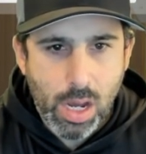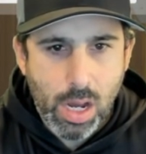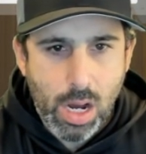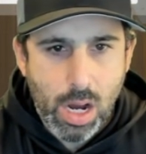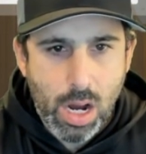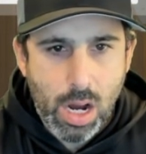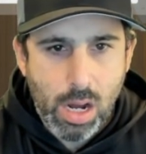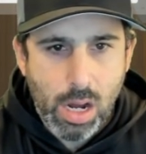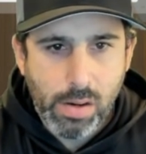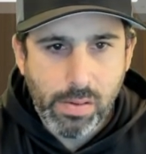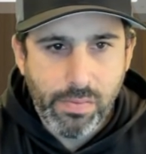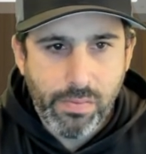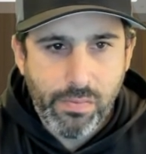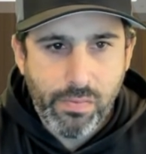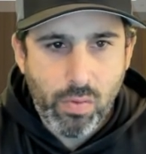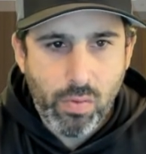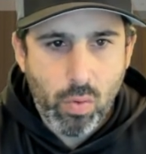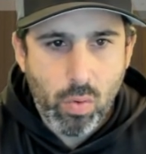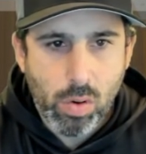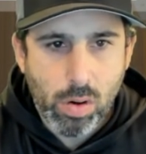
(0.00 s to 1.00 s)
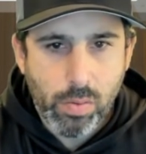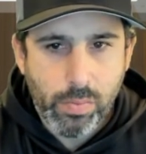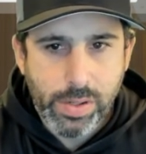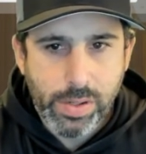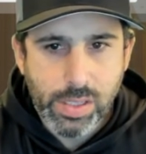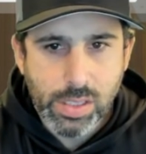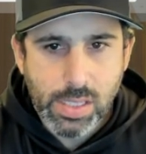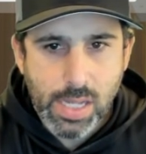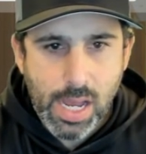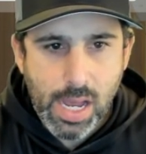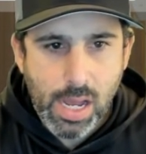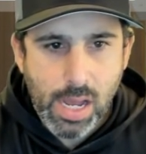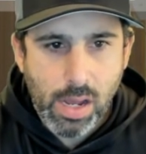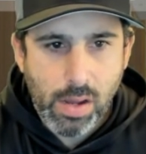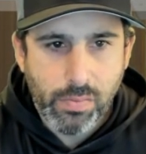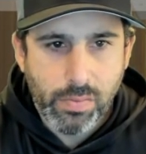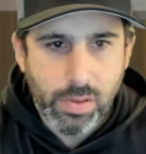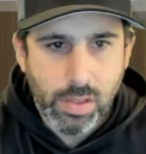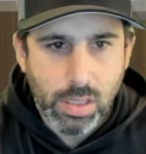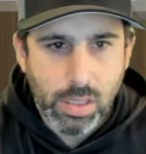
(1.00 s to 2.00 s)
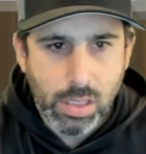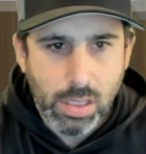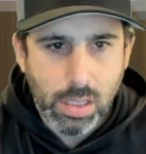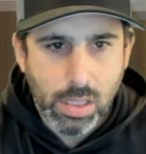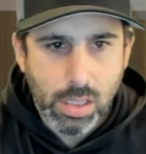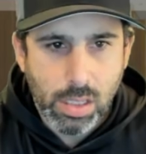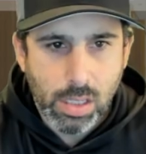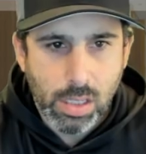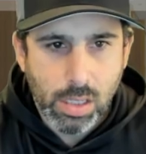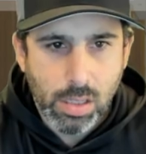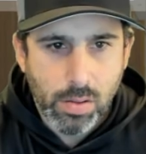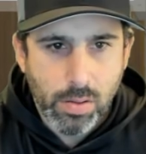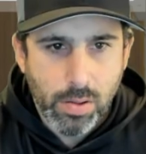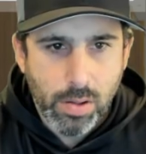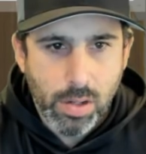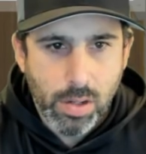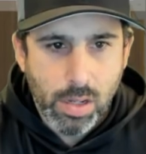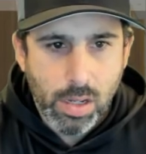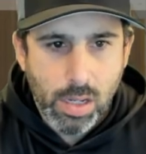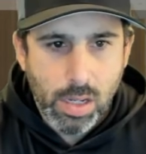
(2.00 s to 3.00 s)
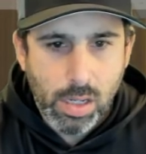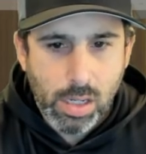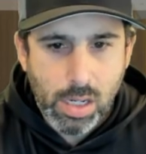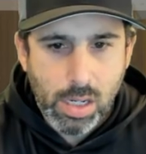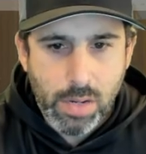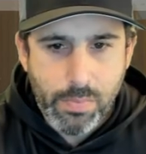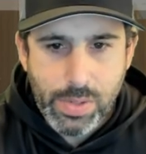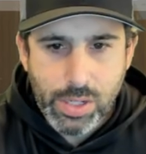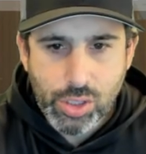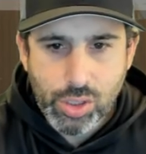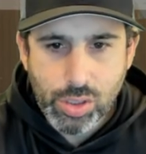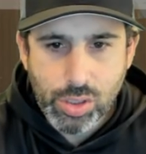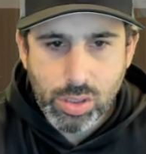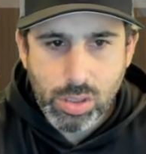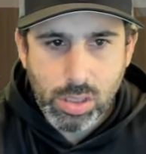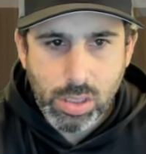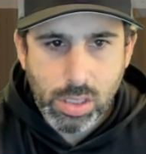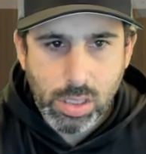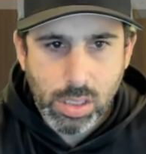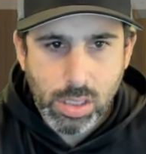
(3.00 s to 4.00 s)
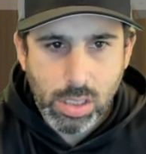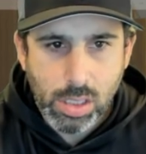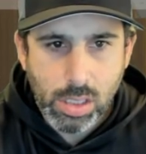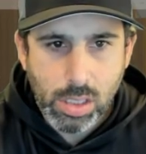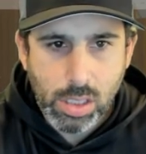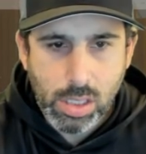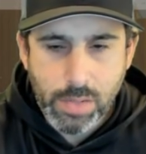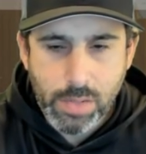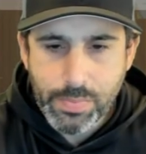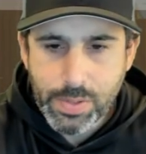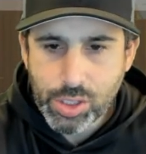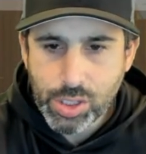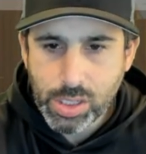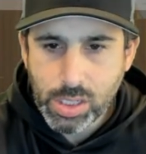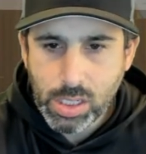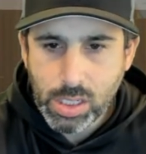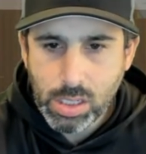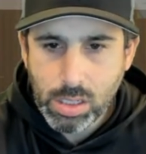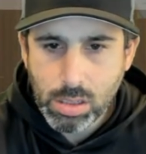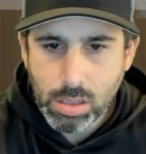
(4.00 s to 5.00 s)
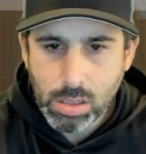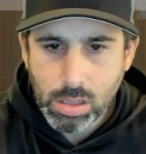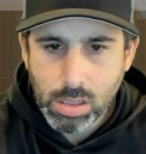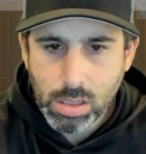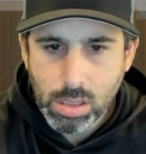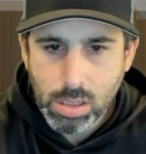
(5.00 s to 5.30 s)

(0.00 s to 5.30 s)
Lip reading: On 4, we just have the commission here.